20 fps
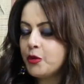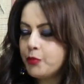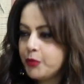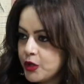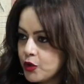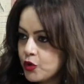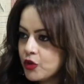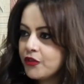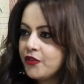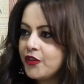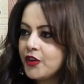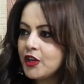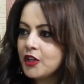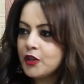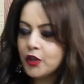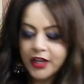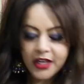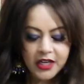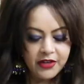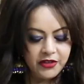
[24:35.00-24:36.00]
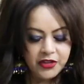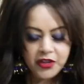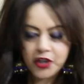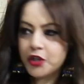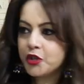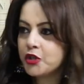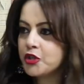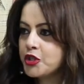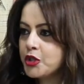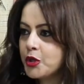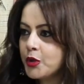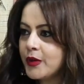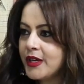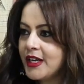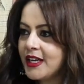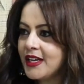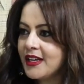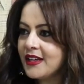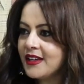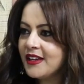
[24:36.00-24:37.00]
You're beautiful. Look at everything you're
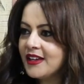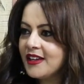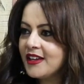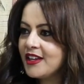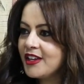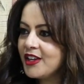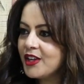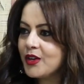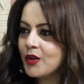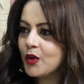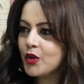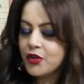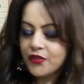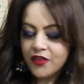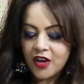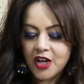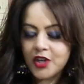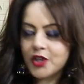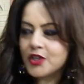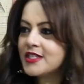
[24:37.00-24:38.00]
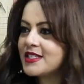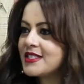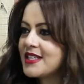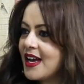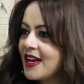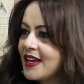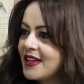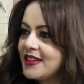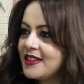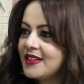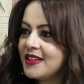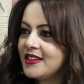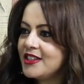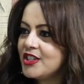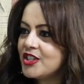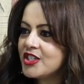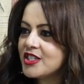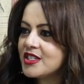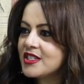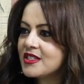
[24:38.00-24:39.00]
doing. You've got your son,
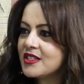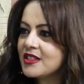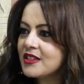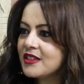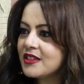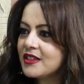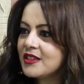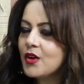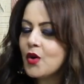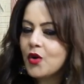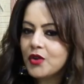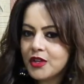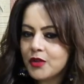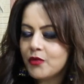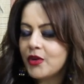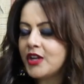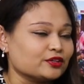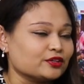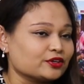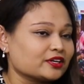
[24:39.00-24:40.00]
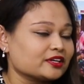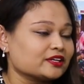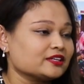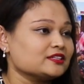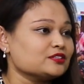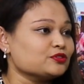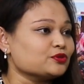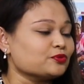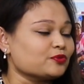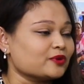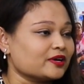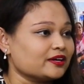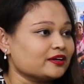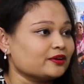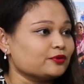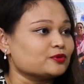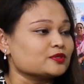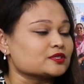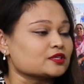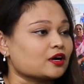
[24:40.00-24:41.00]
and you're just going the I look at it in a way,
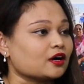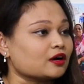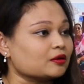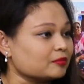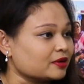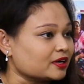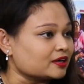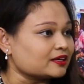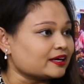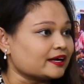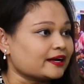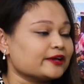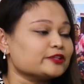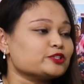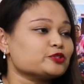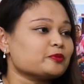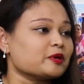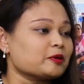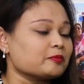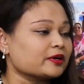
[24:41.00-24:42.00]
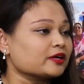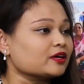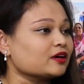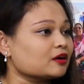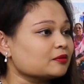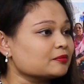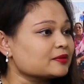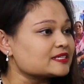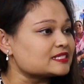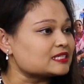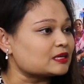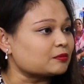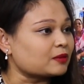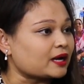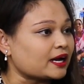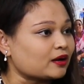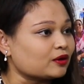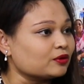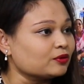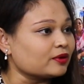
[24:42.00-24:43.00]
it was karma. I had to pay my karma
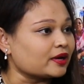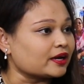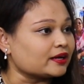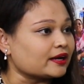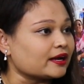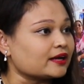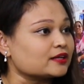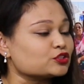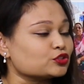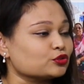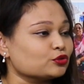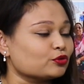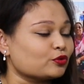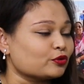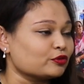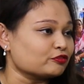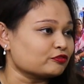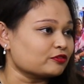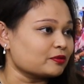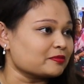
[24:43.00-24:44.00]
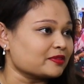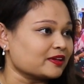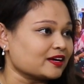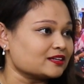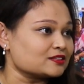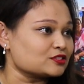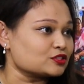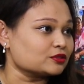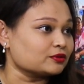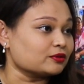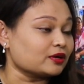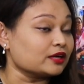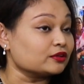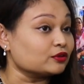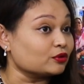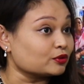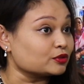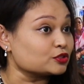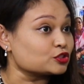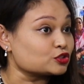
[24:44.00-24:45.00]
somehow, and I had to learn from that. So I
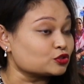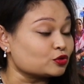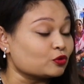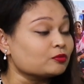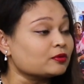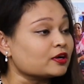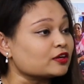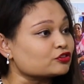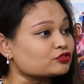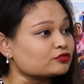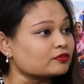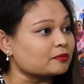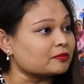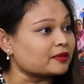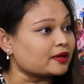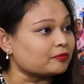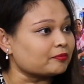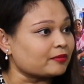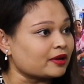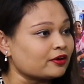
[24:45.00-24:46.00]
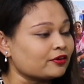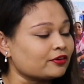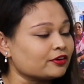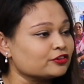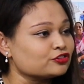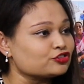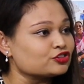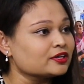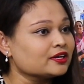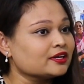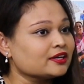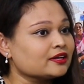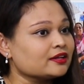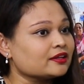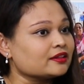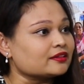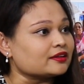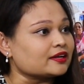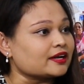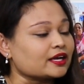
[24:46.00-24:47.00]
learned so much from that marriage
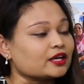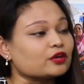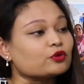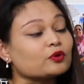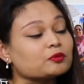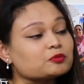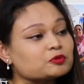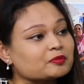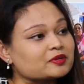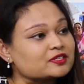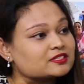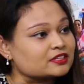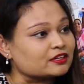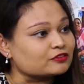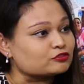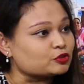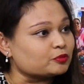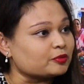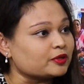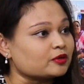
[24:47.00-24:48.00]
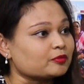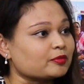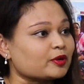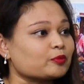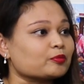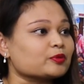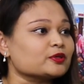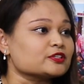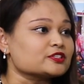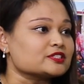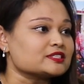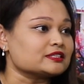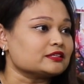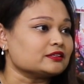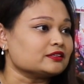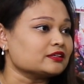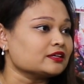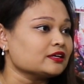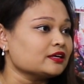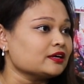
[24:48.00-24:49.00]
that I equipped myself to being a better
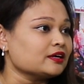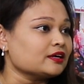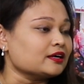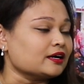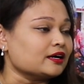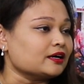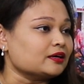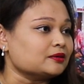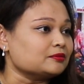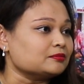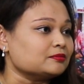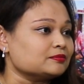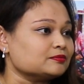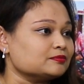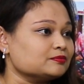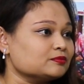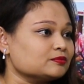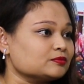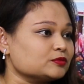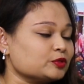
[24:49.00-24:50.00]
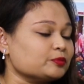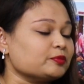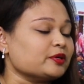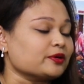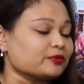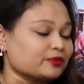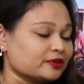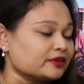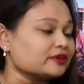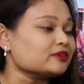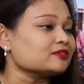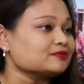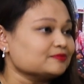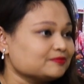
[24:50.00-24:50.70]
person, to be out there.